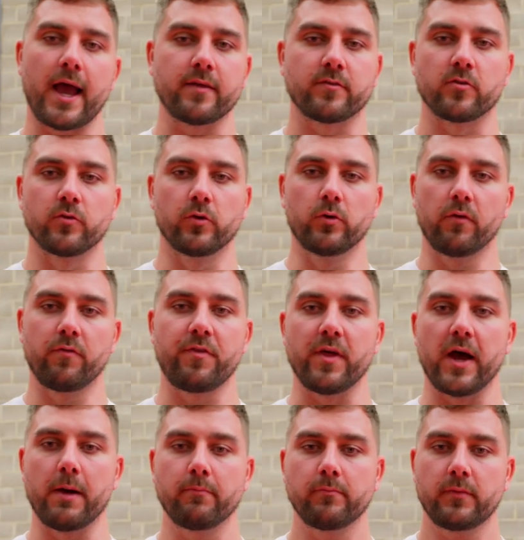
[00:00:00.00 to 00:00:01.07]
as a rule of
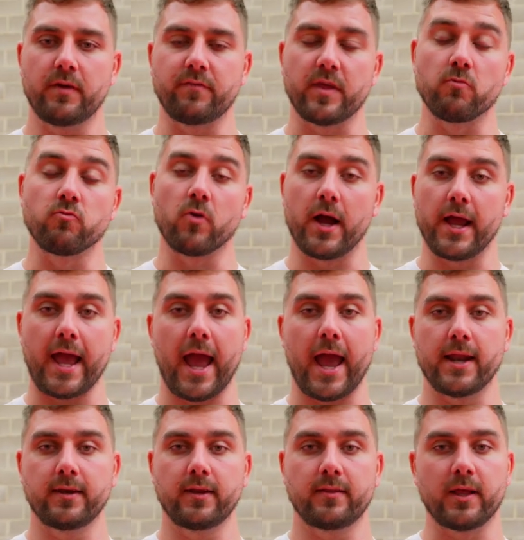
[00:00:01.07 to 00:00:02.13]
thumb, if they're
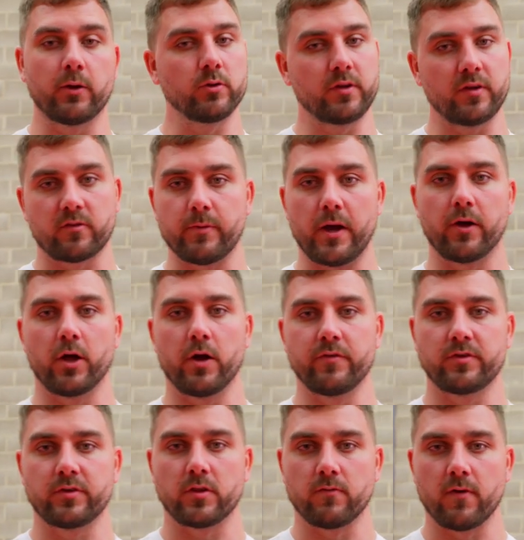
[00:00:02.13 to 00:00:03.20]
right-handed, they will dismount
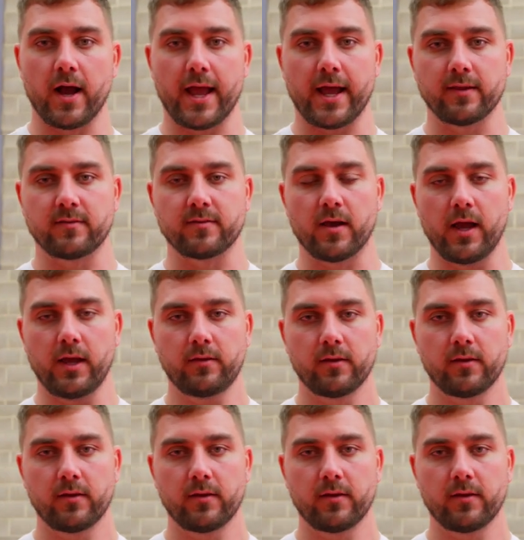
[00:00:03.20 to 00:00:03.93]
over to the right-hand side,